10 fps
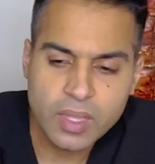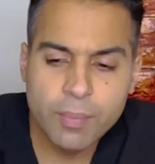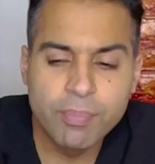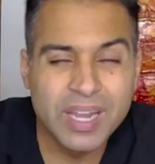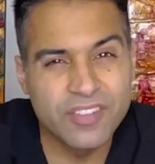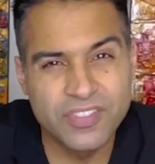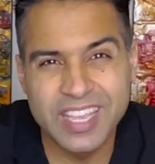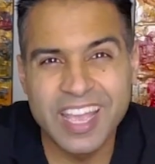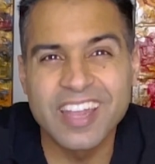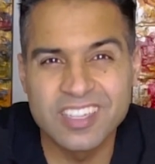But if you
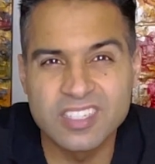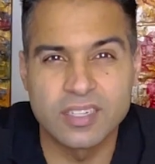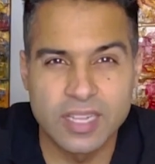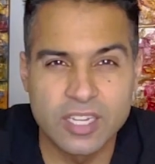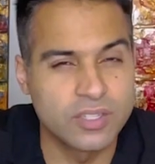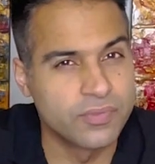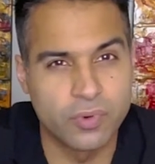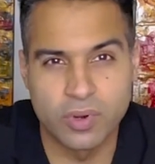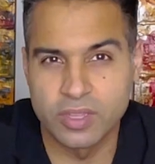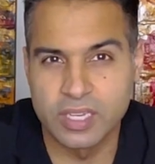get sedation
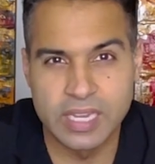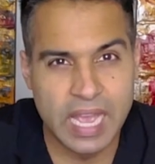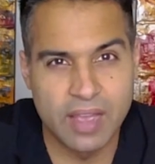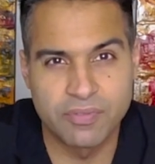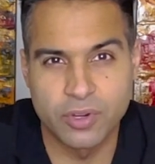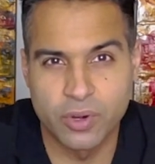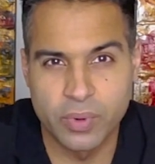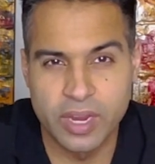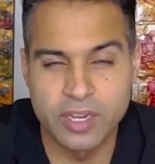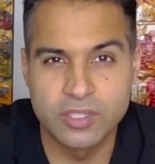for it, then you have to
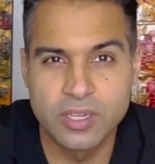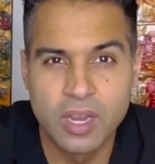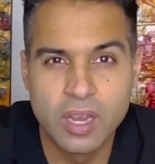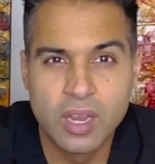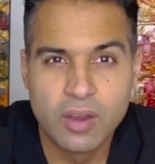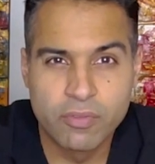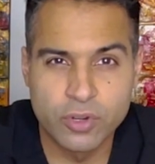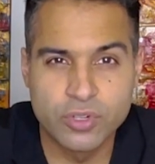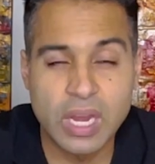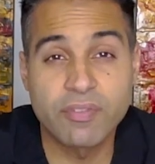arrange for a
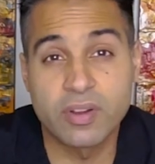driver.